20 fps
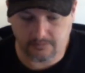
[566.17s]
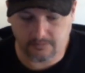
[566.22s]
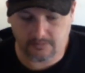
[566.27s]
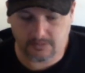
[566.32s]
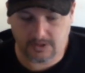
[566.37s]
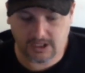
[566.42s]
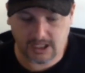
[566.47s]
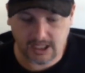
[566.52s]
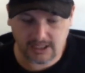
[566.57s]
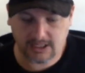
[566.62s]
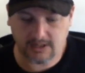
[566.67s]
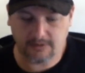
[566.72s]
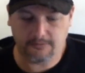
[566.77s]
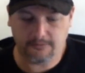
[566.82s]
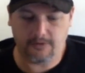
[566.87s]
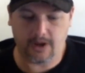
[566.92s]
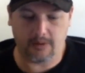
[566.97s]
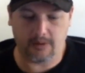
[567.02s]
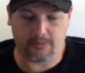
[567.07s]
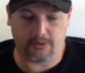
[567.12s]
Decent
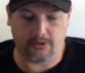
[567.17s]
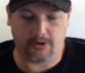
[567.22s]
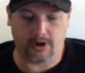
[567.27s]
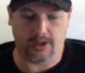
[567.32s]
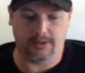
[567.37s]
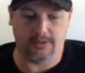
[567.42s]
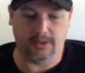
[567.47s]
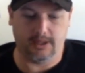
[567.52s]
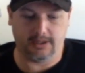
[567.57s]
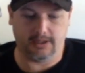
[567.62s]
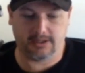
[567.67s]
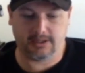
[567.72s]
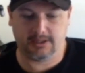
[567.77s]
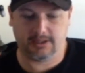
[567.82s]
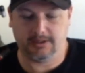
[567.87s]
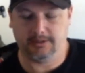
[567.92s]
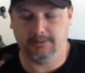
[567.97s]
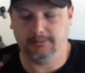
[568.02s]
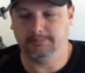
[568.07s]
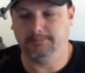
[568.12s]
vapor on
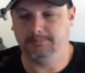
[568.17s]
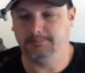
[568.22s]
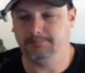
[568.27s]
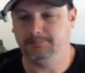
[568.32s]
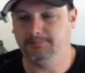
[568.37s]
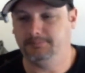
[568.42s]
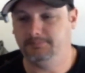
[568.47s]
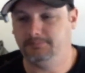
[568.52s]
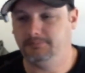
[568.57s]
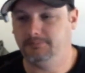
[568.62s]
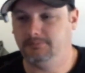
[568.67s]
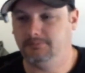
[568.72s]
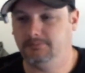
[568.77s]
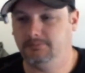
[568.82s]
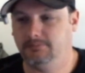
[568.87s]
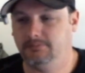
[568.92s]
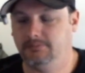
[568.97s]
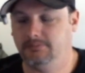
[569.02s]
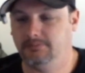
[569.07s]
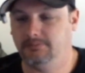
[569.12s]
this.
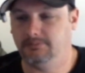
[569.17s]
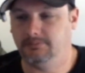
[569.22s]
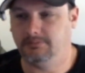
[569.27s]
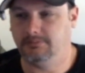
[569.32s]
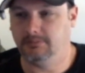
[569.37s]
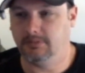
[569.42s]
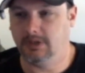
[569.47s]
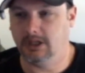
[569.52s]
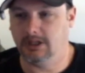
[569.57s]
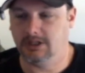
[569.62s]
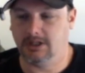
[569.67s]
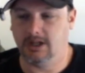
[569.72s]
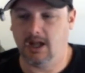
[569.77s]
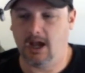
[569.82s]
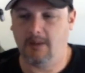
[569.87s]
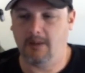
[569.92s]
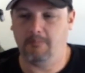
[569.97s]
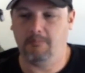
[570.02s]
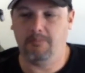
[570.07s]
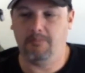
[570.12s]
It's
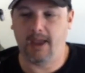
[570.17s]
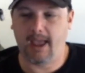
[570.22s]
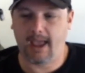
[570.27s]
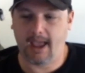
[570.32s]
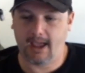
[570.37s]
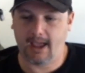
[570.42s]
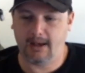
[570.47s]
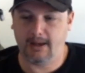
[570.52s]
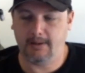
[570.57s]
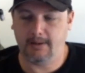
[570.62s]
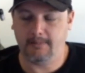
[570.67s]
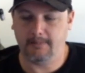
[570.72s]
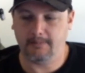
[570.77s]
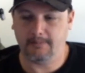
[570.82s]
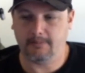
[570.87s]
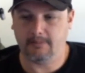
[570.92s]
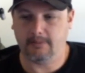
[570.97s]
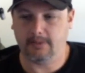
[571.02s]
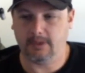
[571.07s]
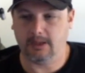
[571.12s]
not bad.
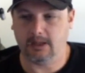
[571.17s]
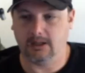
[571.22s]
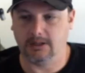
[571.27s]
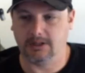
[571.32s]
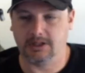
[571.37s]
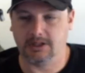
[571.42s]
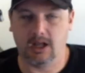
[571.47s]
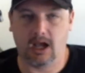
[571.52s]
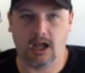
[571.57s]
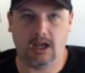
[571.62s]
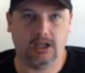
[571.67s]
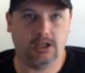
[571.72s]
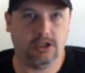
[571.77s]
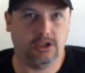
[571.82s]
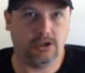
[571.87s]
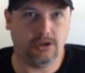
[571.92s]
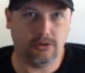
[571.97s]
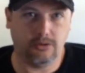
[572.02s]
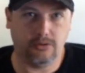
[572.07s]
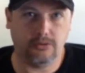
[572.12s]
It's not
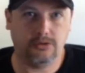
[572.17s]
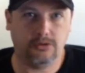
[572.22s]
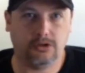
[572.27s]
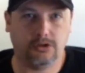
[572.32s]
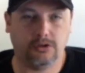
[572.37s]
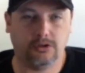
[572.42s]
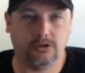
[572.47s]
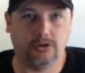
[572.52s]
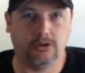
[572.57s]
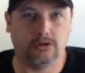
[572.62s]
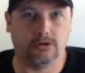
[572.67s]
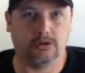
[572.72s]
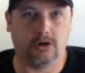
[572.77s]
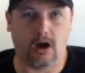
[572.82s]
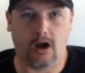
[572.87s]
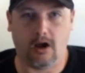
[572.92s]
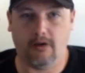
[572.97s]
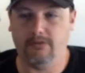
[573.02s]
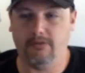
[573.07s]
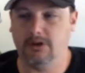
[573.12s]
huge. You're
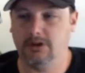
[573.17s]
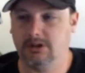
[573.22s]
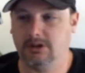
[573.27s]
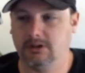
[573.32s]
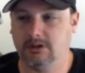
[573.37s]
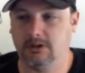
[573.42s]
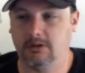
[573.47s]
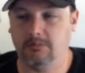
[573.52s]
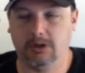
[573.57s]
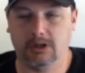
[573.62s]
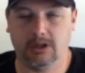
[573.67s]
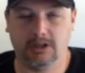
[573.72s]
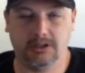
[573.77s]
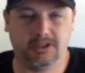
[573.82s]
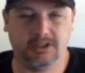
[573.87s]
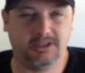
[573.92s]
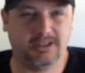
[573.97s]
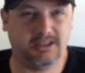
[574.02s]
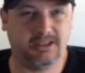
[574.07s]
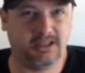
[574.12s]
obviously, because
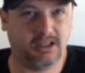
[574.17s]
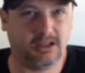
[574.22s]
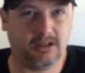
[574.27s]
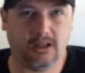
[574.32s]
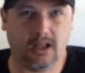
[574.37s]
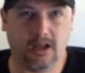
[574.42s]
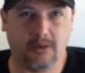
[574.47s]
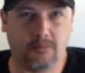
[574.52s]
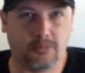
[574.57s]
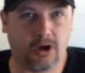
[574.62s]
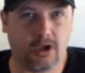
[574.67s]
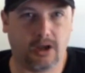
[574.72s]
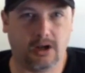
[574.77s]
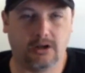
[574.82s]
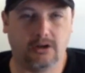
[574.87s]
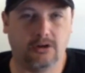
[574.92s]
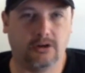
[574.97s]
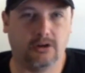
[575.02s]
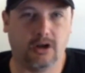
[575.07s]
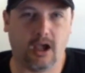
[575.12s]
it's a cig-like
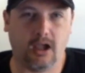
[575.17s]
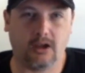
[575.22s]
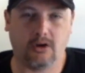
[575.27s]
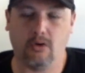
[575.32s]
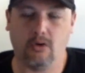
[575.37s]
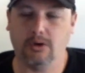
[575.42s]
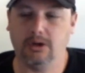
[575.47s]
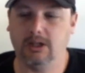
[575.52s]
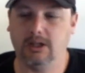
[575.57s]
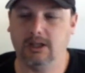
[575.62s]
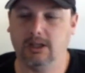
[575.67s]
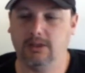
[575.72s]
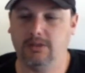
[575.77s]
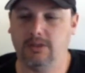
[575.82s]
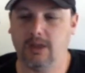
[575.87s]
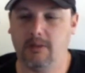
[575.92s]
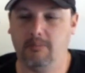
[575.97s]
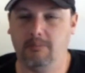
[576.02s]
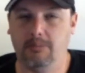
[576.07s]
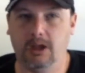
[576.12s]
product, you're not going to get
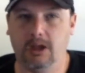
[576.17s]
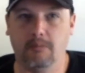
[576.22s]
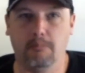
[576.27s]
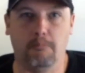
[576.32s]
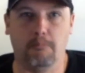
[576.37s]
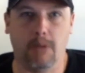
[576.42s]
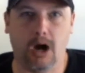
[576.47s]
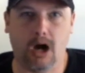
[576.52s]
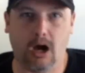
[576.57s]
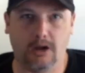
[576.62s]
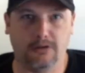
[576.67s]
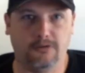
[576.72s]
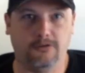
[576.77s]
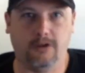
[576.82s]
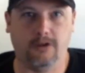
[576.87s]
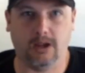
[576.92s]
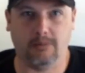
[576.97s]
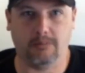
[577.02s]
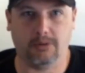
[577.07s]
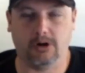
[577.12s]
that big mod
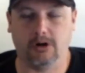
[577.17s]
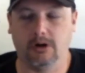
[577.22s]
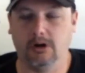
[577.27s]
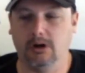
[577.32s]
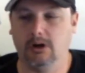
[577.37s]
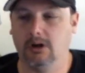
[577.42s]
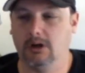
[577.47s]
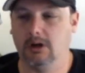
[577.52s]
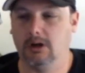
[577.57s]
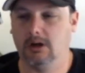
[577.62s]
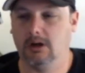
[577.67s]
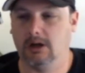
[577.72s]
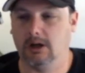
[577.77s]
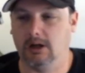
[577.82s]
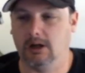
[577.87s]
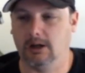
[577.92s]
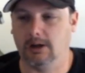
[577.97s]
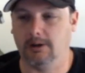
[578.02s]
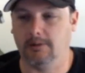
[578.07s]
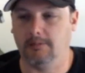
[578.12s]
vapor
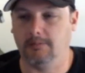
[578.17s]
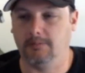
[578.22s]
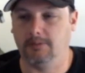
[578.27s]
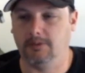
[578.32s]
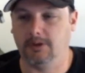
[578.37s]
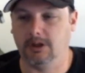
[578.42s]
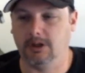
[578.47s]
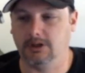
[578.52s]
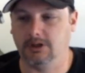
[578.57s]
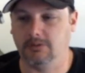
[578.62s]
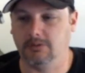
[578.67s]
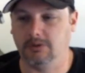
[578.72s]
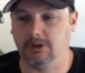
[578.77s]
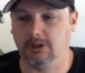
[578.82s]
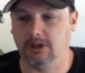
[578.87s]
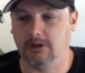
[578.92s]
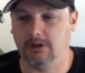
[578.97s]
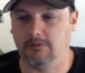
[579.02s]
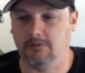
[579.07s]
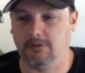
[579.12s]
that you would
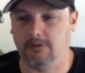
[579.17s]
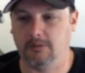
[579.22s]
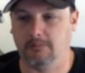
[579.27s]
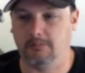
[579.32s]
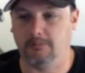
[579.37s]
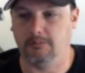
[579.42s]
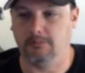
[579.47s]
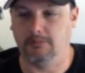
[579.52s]
get from,